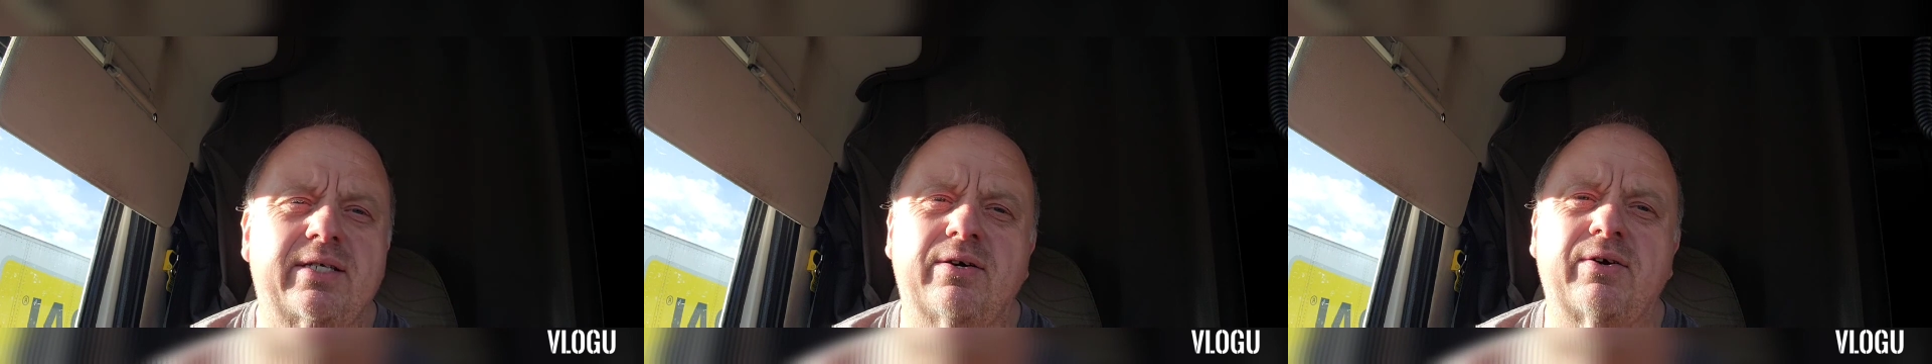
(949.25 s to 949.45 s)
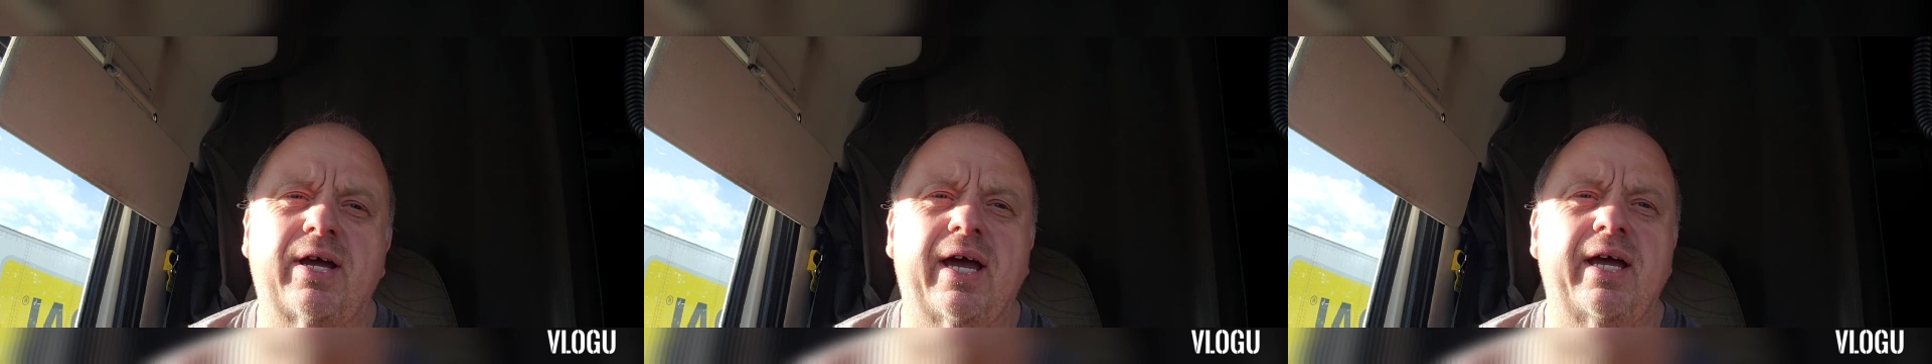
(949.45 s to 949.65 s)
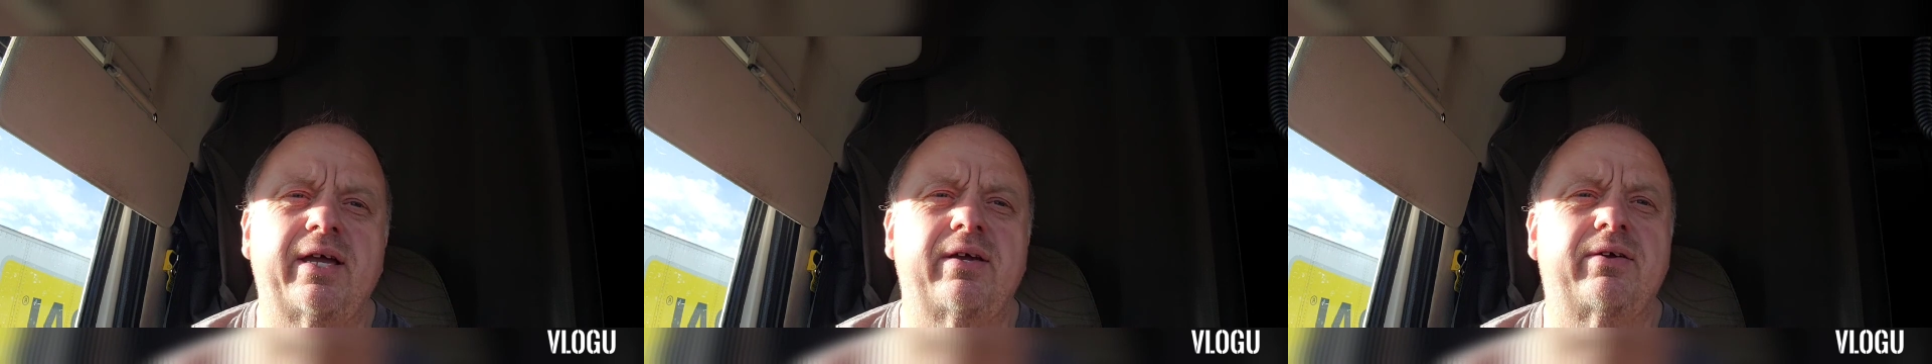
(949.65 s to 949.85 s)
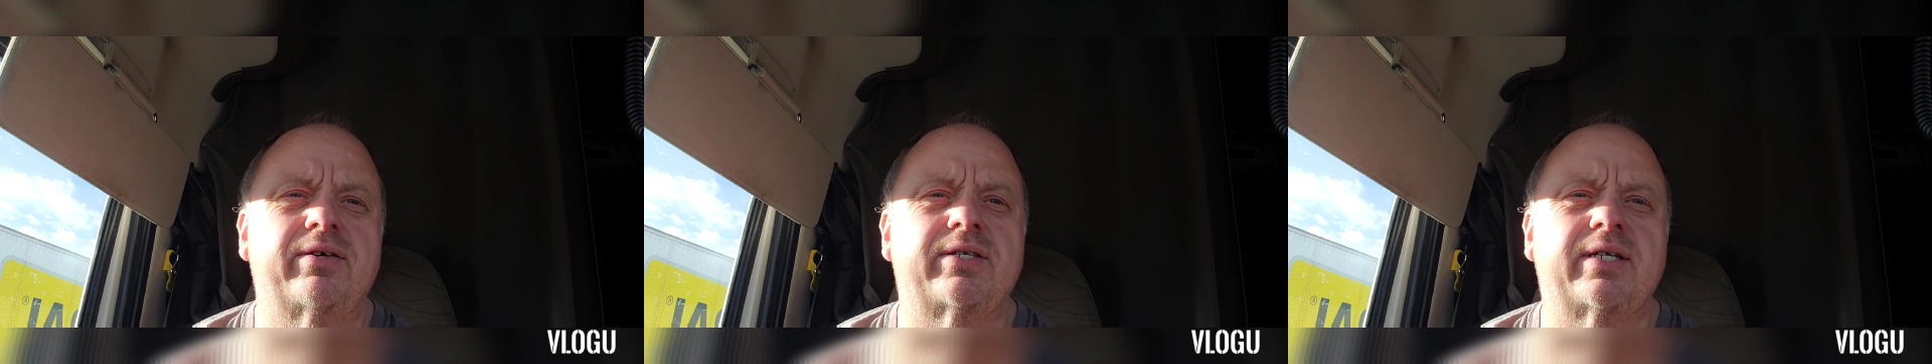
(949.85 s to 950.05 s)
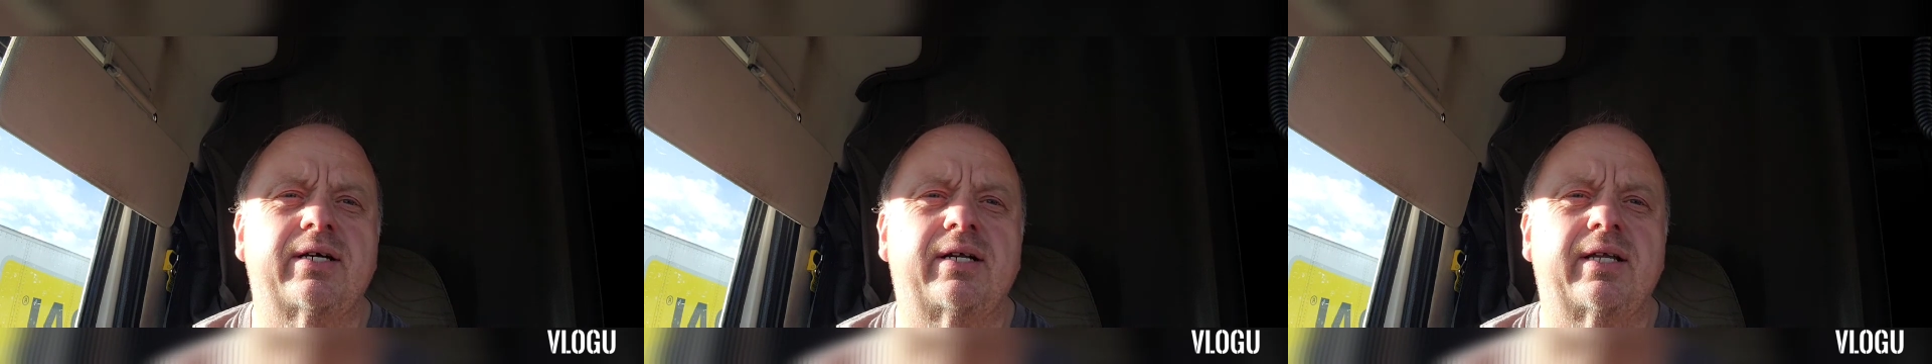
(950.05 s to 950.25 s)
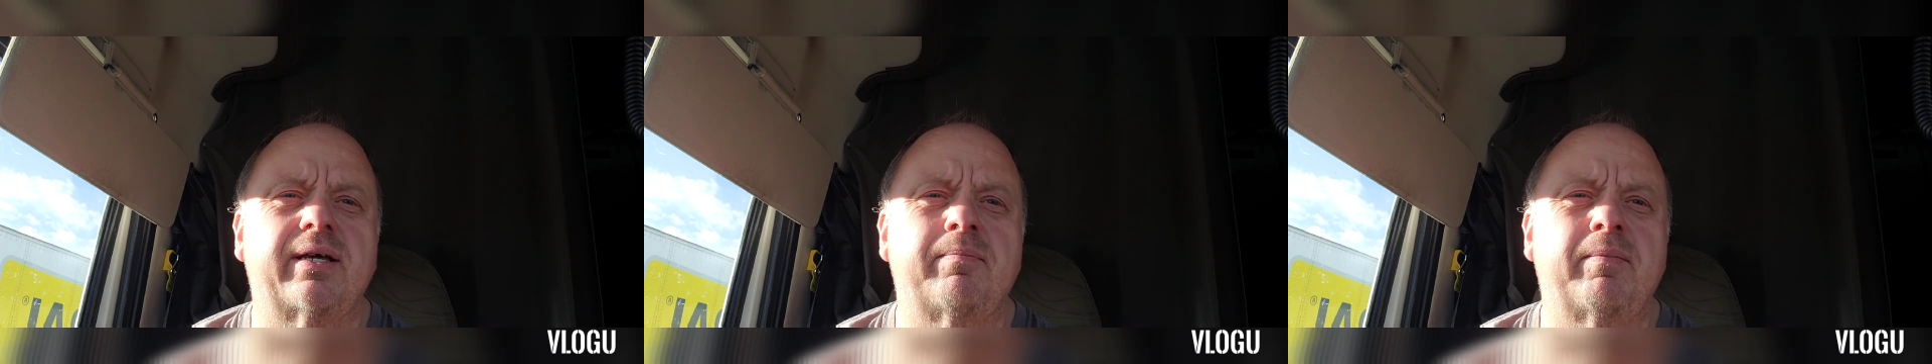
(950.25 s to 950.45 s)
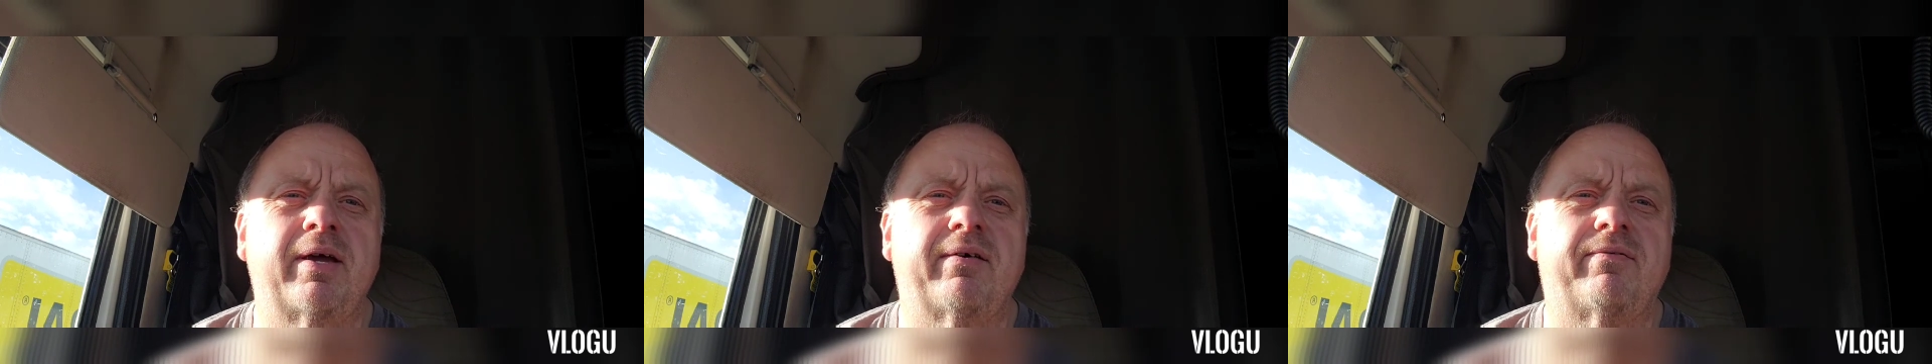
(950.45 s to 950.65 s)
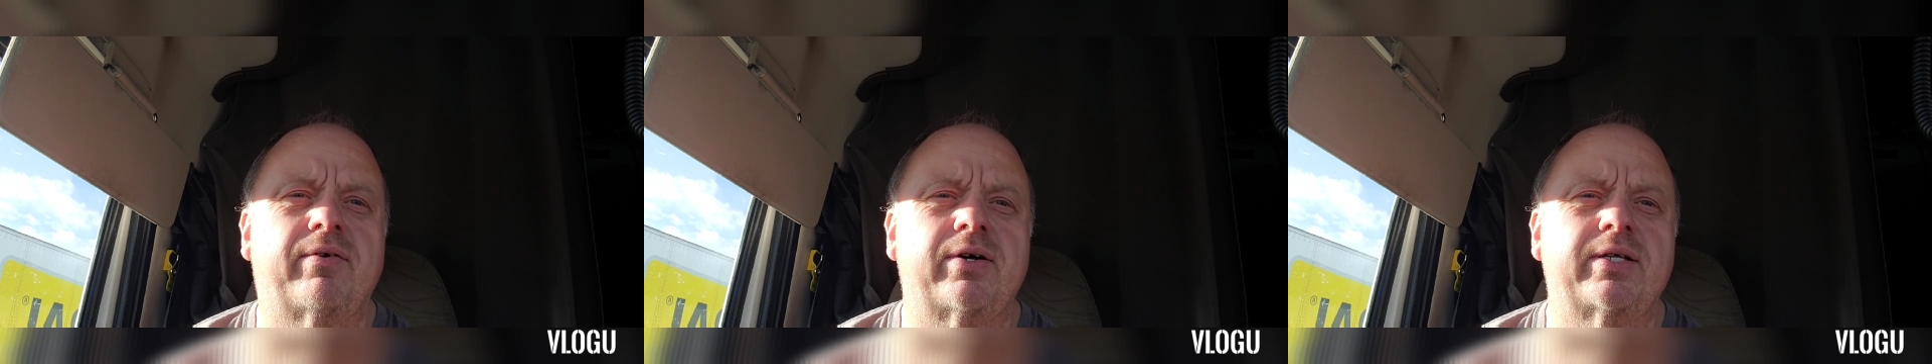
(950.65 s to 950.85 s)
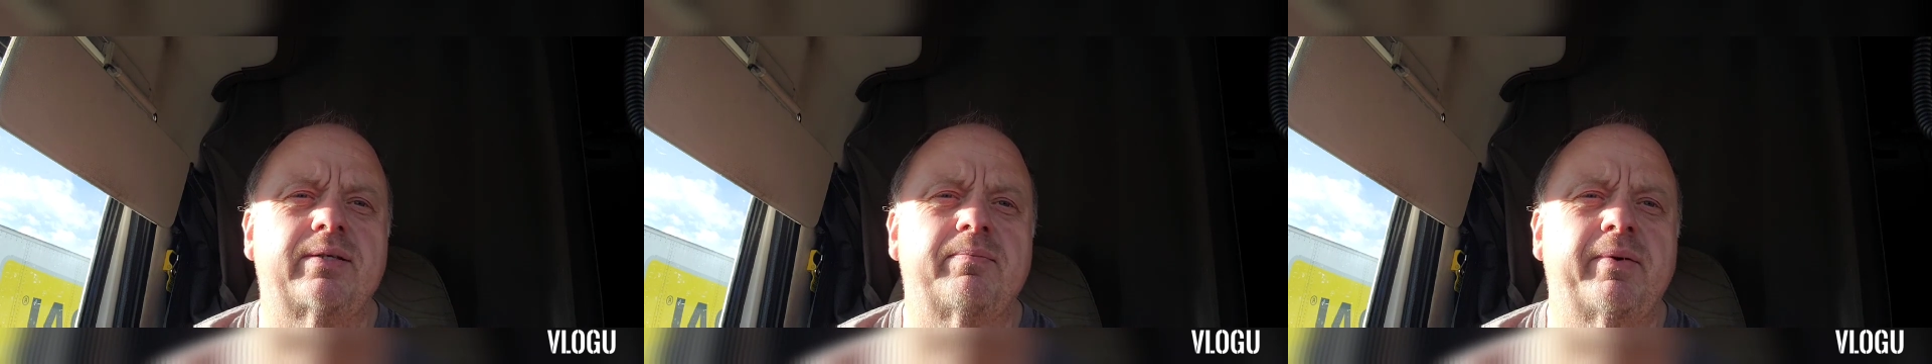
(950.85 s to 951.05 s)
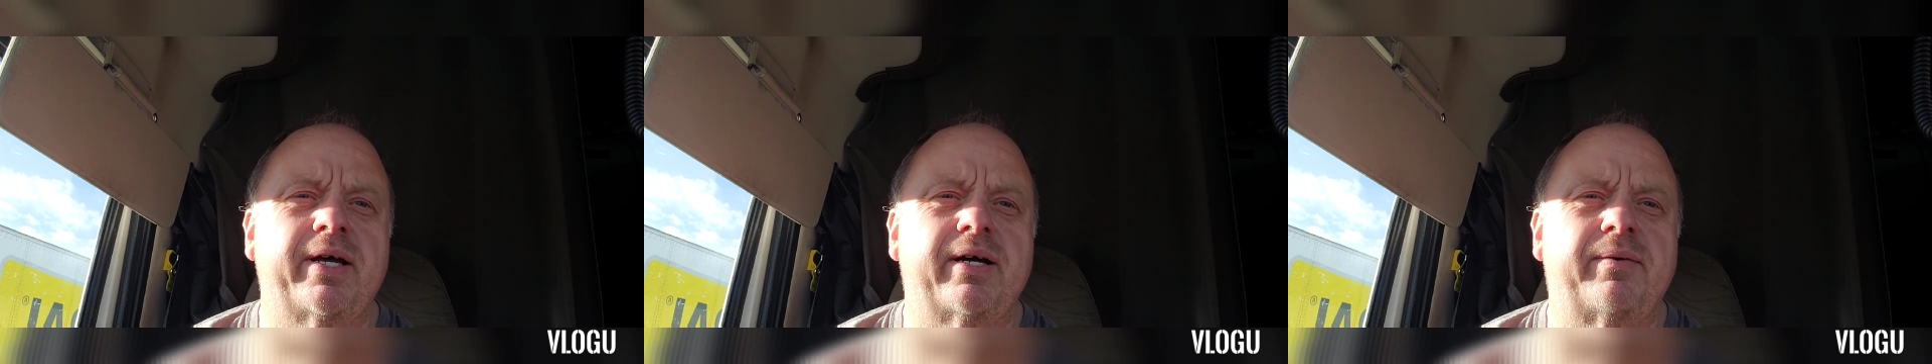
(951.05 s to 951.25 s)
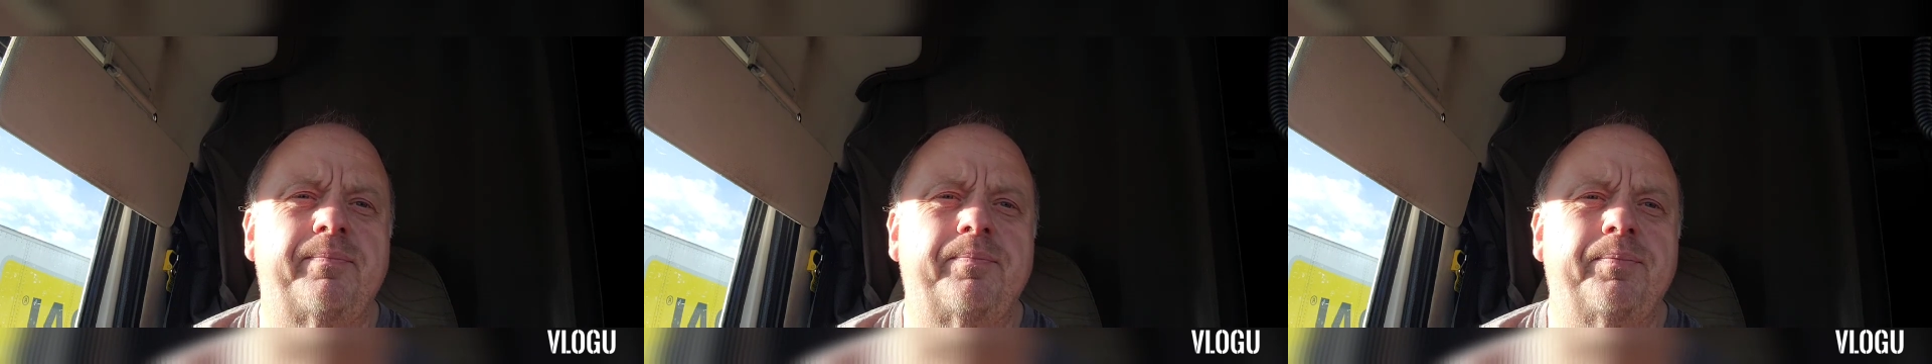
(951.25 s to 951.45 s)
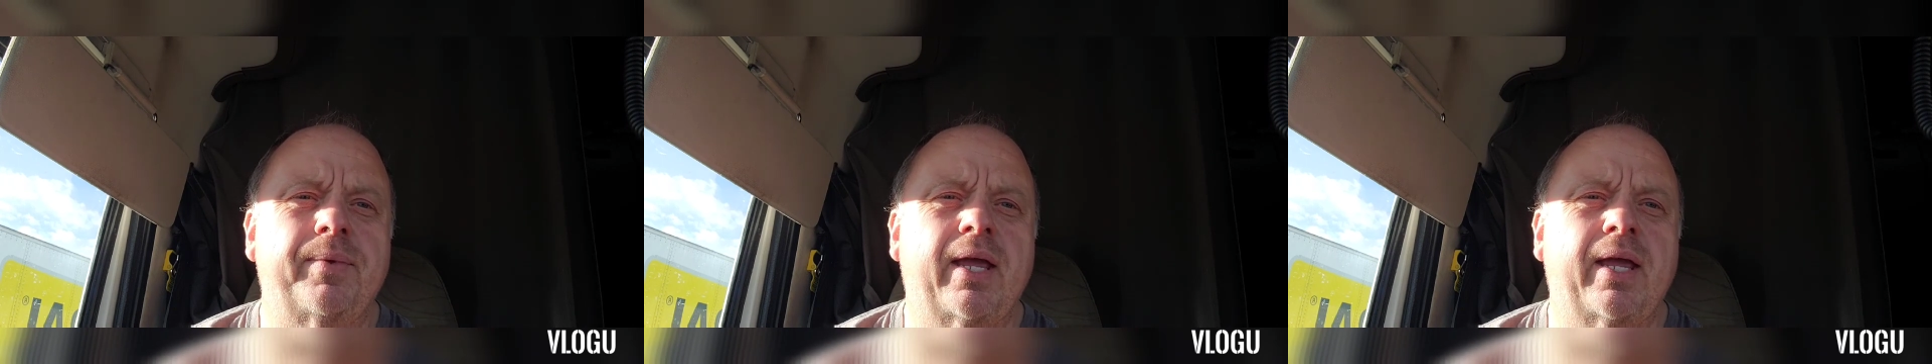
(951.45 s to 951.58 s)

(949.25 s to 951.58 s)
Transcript: It's okay, you can still leave me a voicemail.